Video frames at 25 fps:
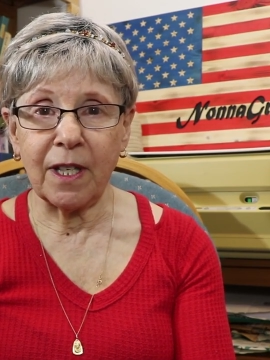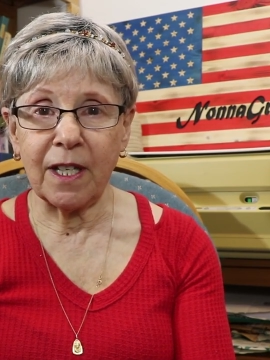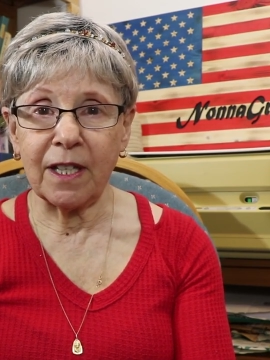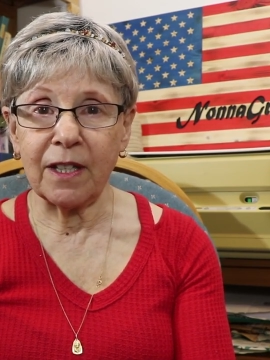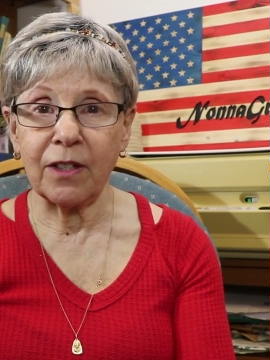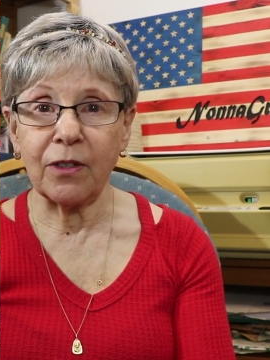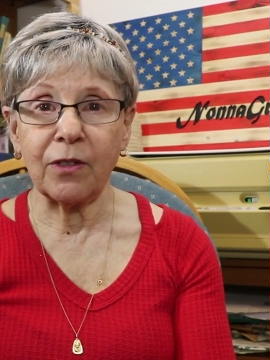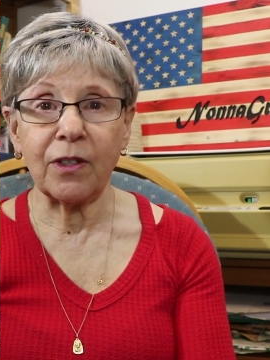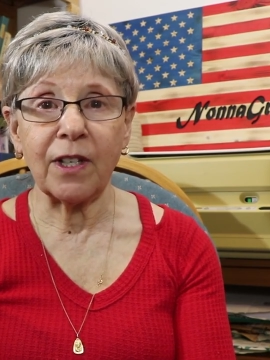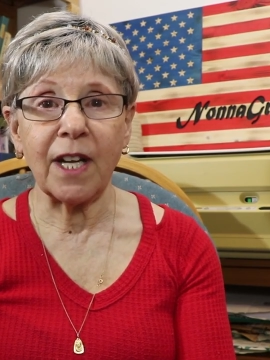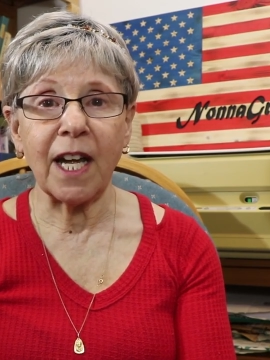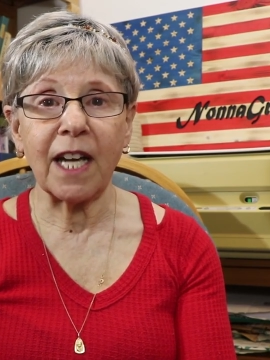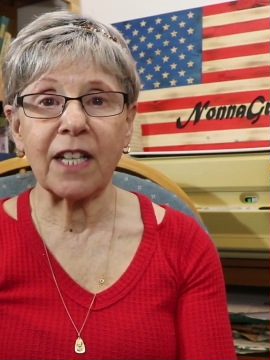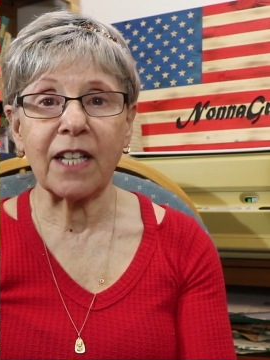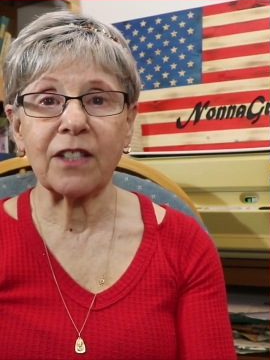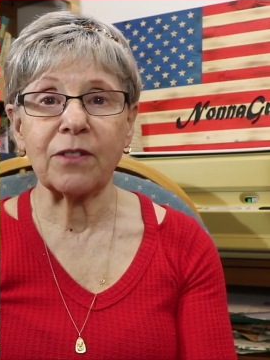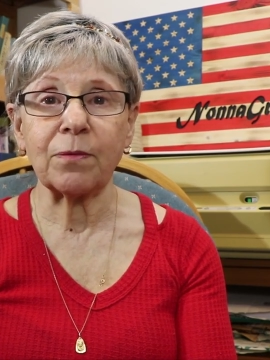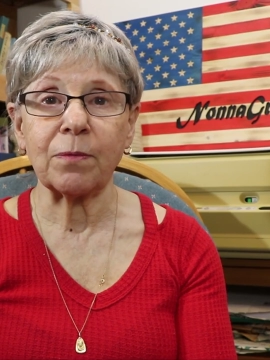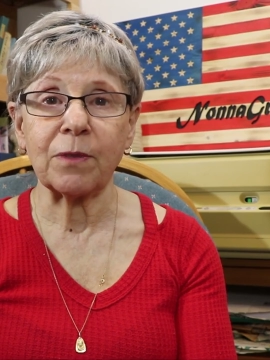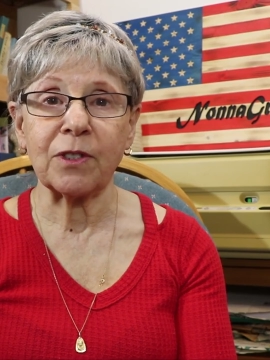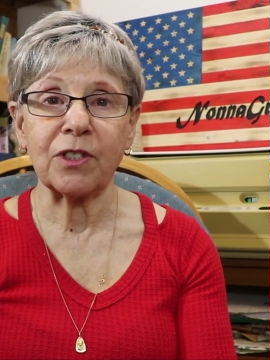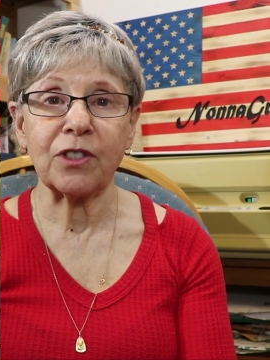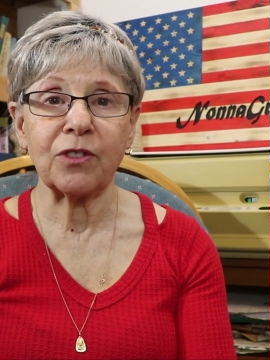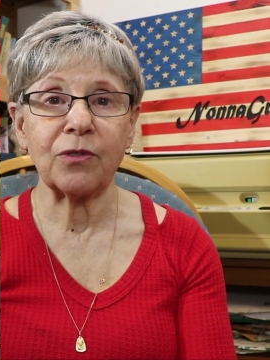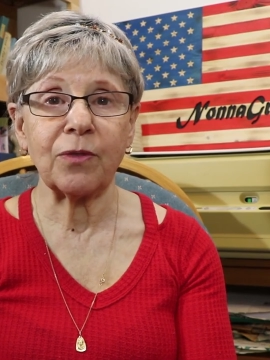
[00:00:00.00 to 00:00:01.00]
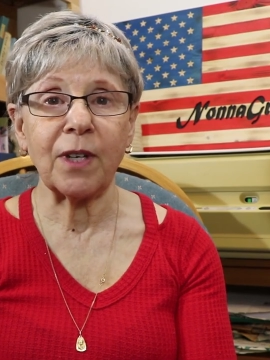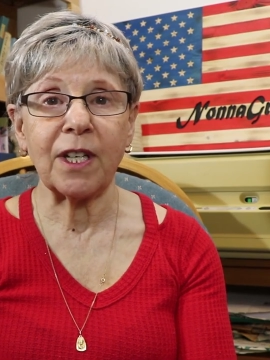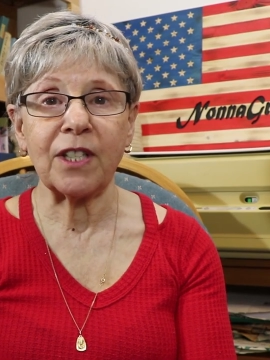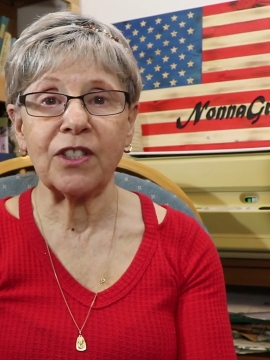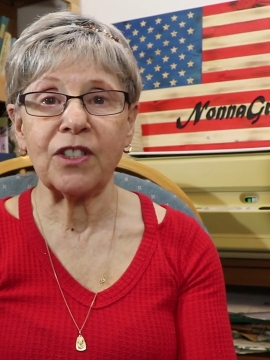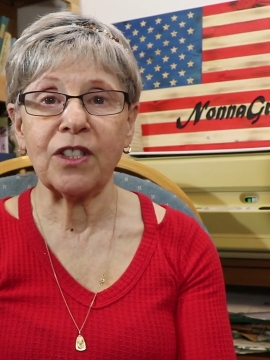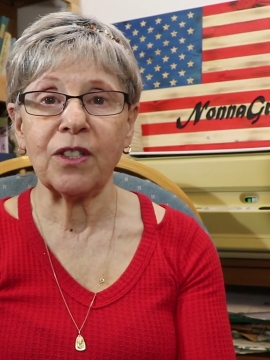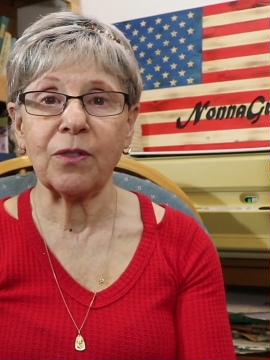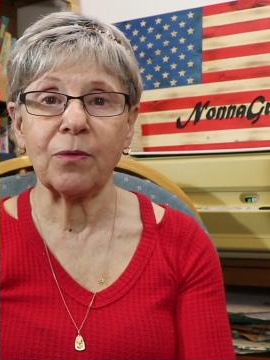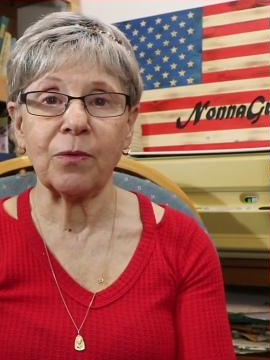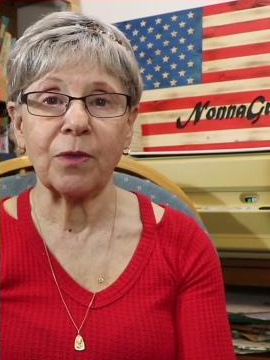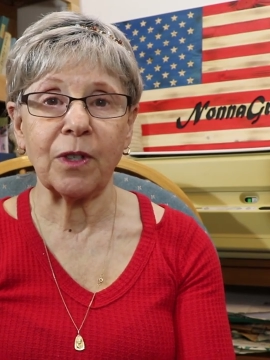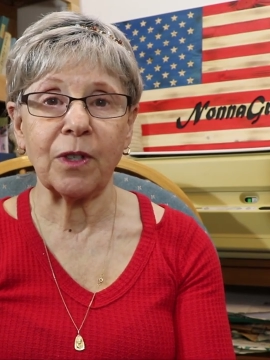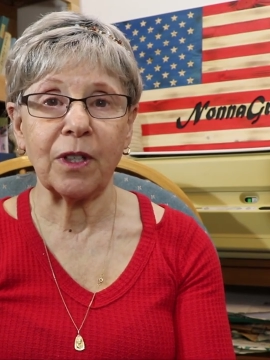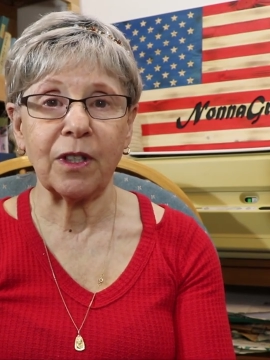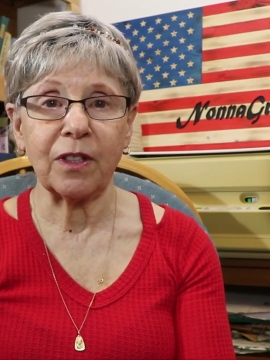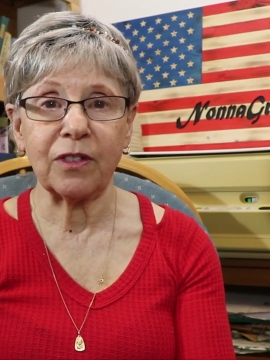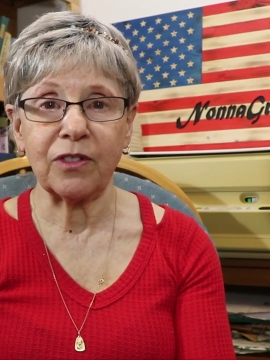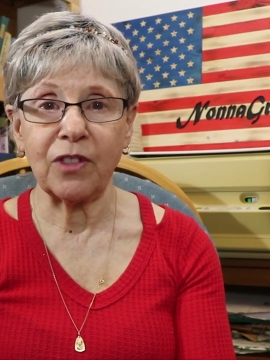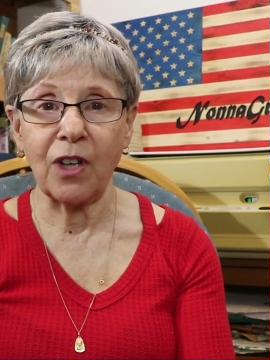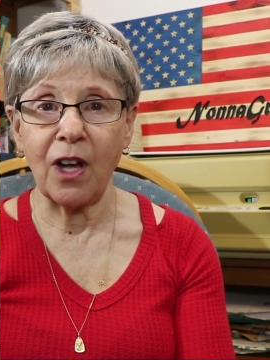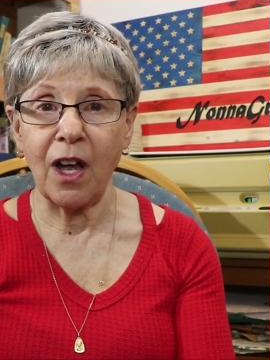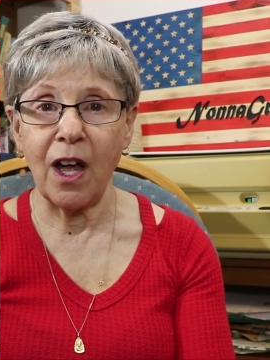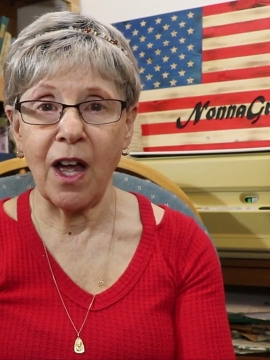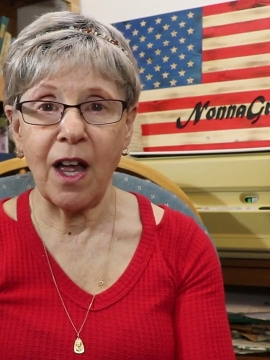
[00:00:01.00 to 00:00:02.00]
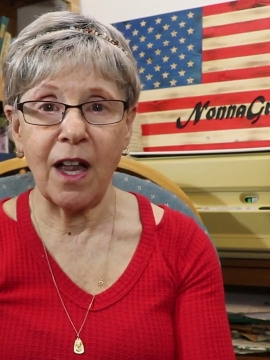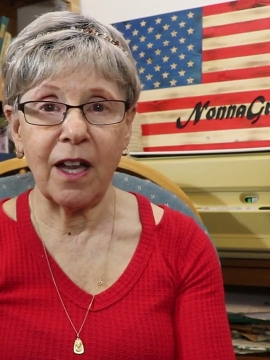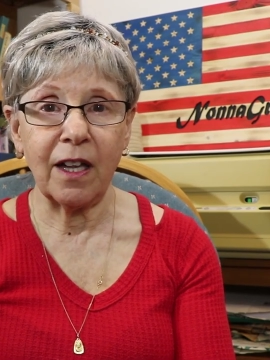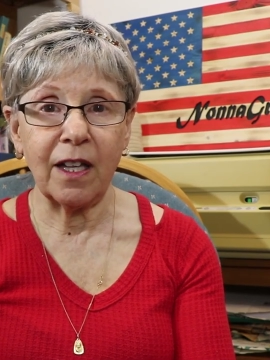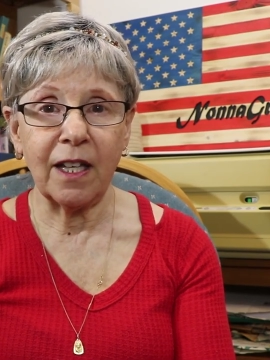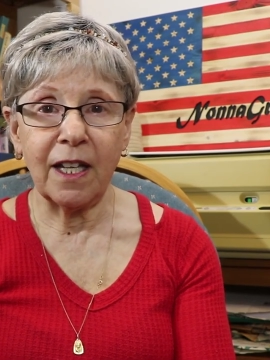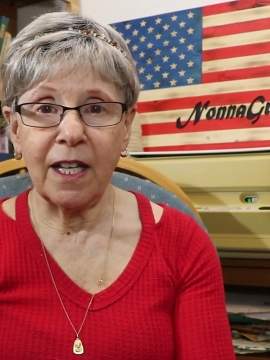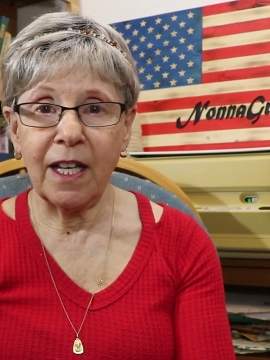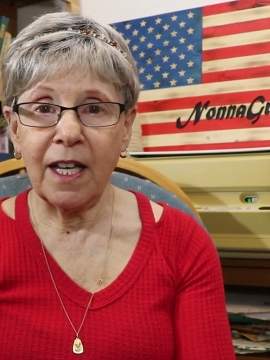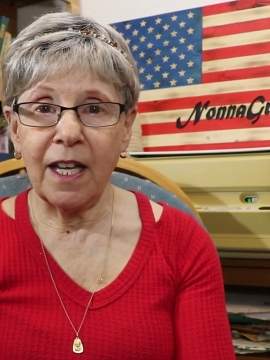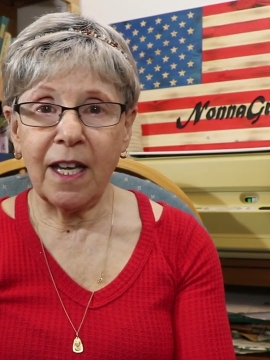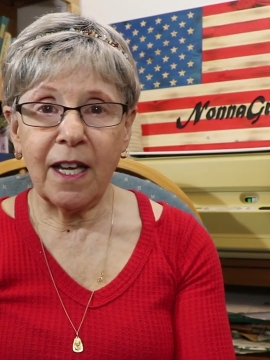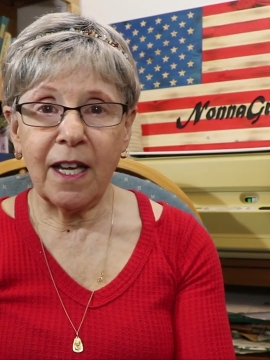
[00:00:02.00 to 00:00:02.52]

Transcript: and their necks were stretching real tall